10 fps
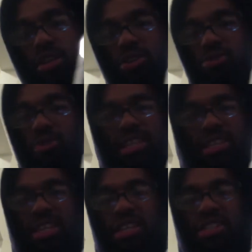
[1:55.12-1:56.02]
The rest
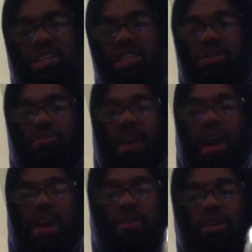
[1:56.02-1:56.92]
of this shit don't
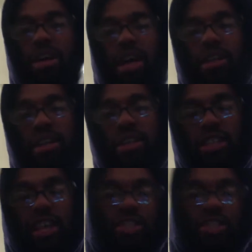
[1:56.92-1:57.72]
matter. I think it's like